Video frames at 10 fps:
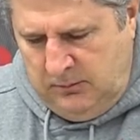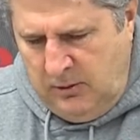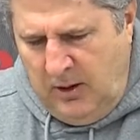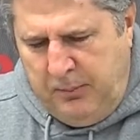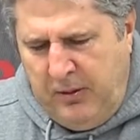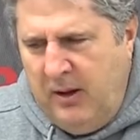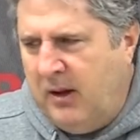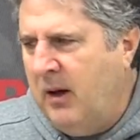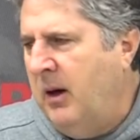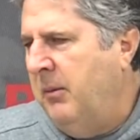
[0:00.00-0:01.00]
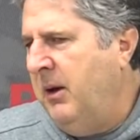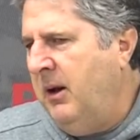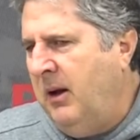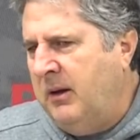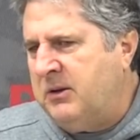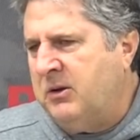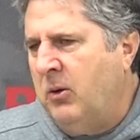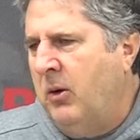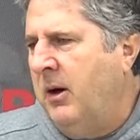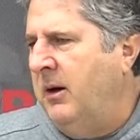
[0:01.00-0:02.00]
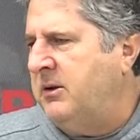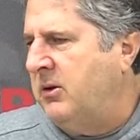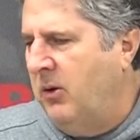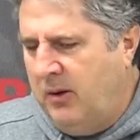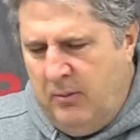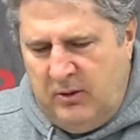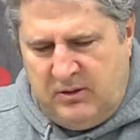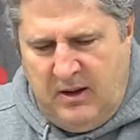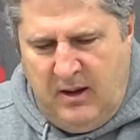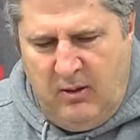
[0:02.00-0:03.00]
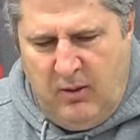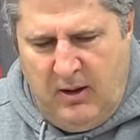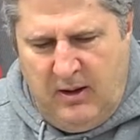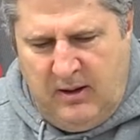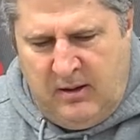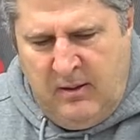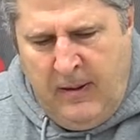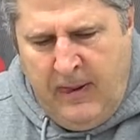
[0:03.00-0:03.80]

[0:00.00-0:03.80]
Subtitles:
Well, pretty common. He likes scoring, and he scored the most anyway, and he